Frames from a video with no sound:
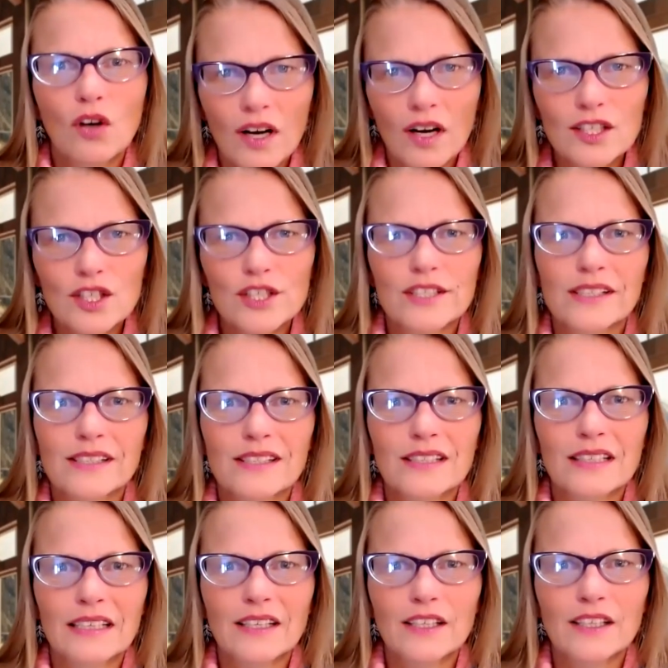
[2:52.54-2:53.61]

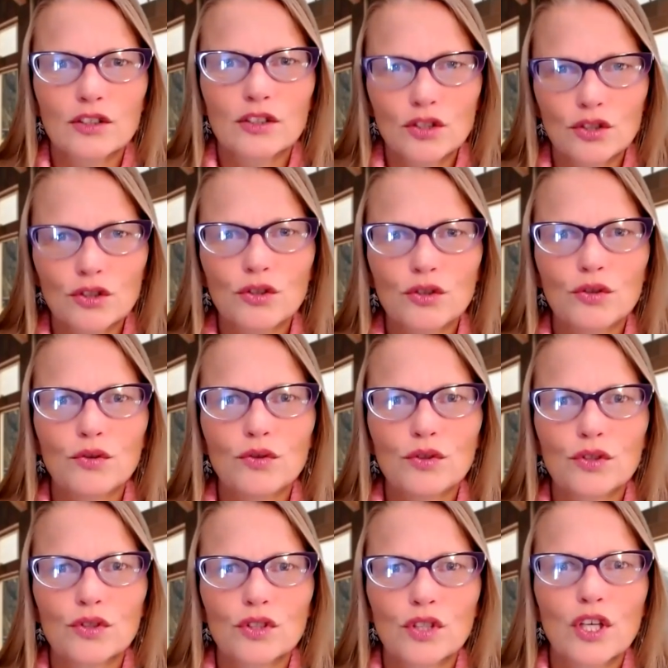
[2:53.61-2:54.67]
consciously
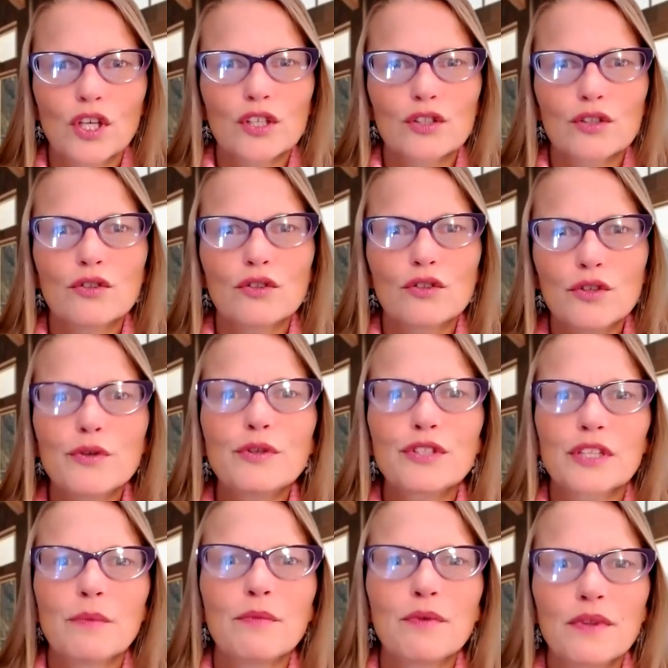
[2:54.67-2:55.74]
choose to do
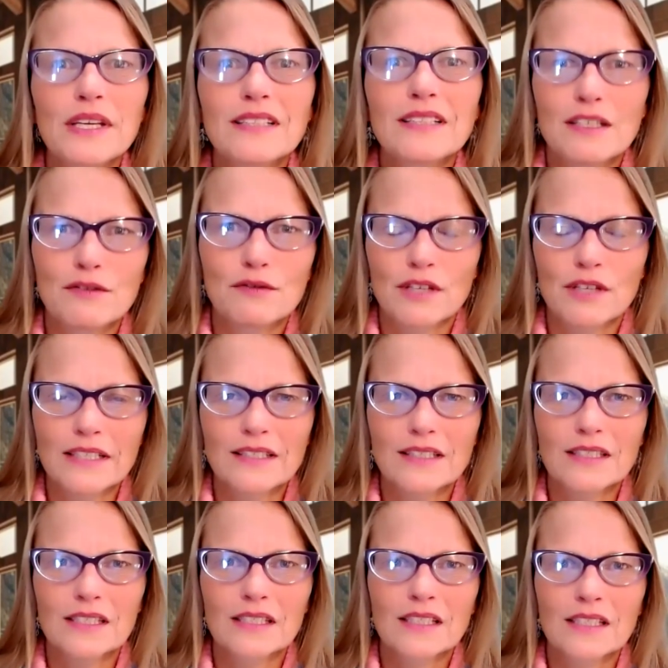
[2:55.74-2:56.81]
something
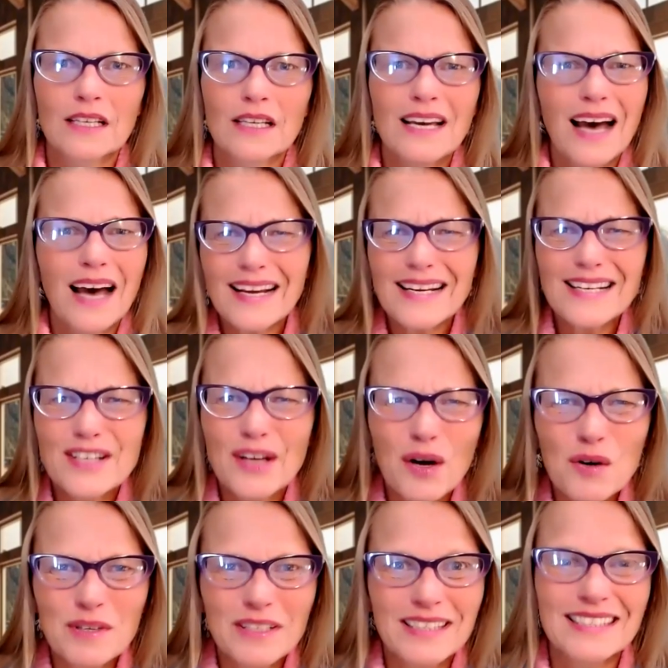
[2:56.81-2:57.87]
different. I
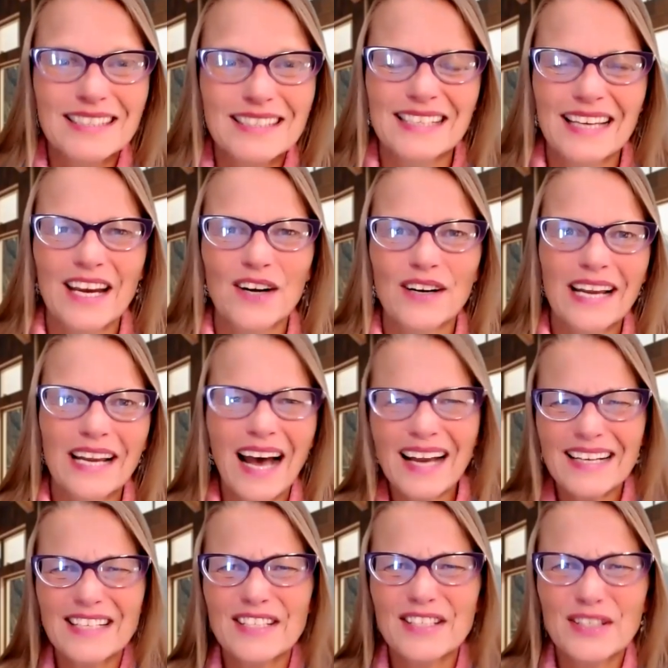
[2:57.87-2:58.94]
know it's scary.
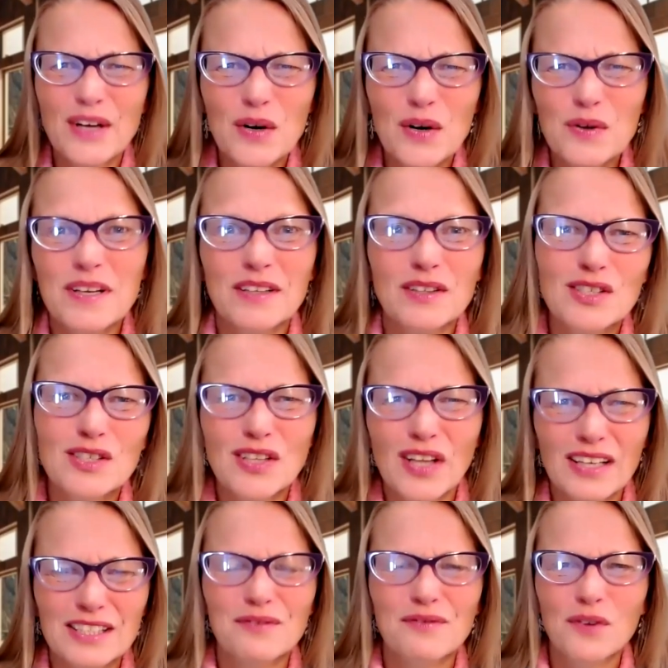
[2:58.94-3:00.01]
I know there's
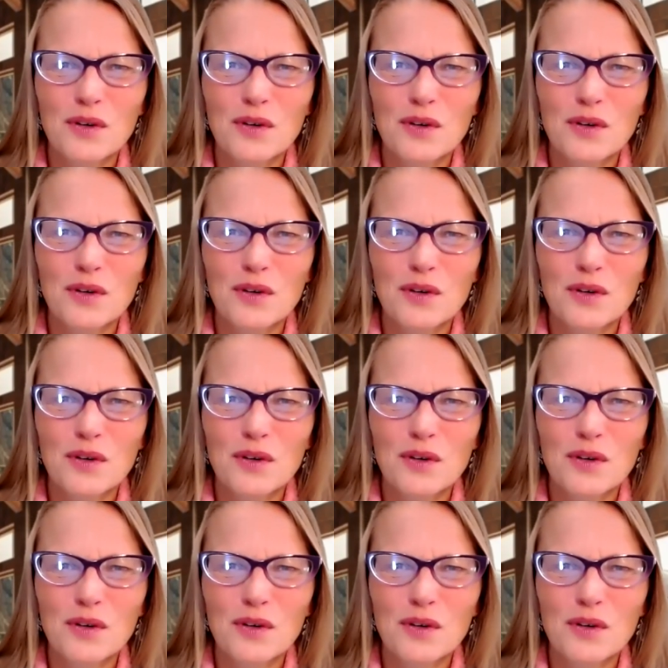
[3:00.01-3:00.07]
lots